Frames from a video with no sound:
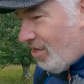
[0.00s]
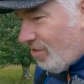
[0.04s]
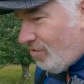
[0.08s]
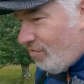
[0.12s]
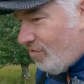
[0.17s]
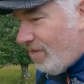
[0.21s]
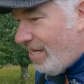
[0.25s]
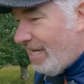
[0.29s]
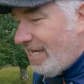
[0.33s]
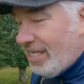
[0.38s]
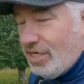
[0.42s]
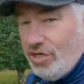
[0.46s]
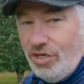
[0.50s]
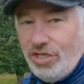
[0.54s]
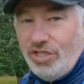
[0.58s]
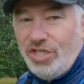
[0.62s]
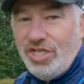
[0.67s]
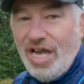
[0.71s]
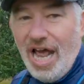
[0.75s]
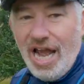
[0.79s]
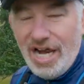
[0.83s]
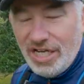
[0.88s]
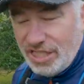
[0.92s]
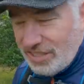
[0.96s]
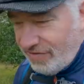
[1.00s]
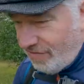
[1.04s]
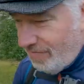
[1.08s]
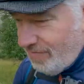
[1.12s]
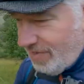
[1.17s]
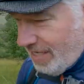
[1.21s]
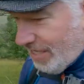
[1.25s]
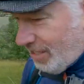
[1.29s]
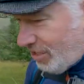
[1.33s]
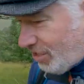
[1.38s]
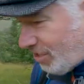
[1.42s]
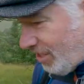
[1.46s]
Really good challenge for
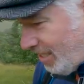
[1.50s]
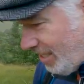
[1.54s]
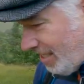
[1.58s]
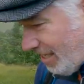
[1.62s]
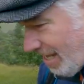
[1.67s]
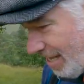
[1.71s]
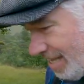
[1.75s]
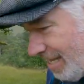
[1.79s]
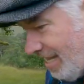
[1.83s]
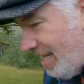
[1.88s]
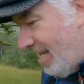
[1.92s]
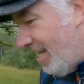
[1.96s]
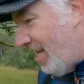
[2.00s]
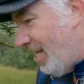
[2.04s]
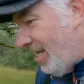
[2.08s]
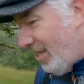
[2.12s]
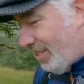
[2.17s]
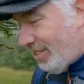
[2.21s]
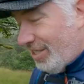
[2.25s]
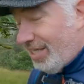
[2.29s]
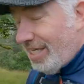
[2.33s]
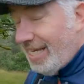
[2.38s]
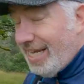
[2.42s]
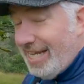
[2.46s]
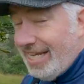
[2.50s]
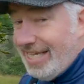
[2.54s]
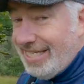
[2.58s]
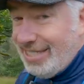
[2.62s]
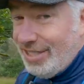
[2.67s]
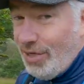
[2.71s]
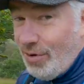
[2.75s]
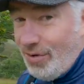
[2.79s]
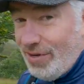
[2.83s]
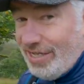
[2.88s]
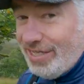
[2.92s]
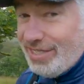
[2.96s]
me and Sheila. Sheila is
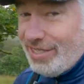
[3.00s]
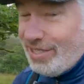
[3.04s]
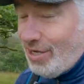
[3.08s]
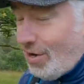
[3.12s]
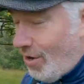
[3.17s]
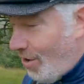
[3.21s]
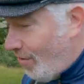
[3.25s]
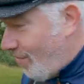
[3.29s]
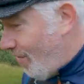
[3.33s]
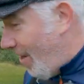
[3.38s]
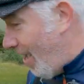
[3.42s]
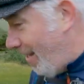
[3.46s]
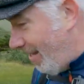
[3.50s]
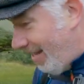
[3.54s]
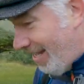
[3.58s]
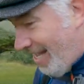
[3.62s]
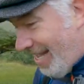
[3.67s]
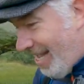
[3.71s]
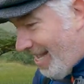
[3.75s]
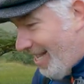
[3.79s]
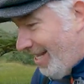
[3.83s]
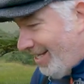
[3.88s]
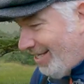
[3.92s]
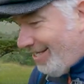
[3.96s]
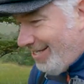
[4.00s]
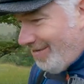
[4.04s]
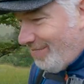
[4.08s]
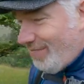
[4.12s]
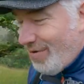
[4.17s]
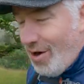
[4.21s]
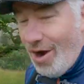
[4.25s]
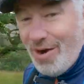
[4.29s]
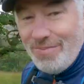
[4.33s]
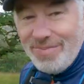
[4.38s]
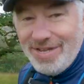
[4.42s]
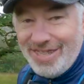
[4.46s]
doing so well. She
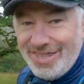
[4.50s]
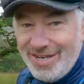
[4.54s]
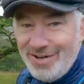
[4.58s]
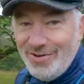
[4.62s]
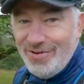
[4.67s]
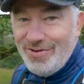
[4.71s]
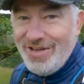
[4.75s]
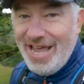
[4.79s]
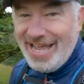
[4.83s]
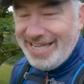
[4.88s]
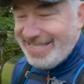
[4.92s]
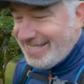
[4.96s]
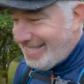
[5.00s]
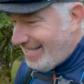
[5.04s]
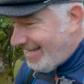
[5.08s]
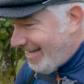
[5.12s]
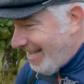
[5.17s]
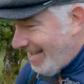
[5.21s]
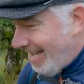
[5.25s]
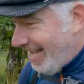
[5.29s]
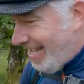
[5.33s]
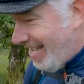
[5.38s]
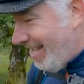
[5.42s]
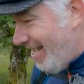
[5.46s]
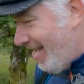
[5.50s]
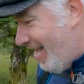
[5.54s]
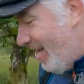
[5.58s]
brought me through yesterday.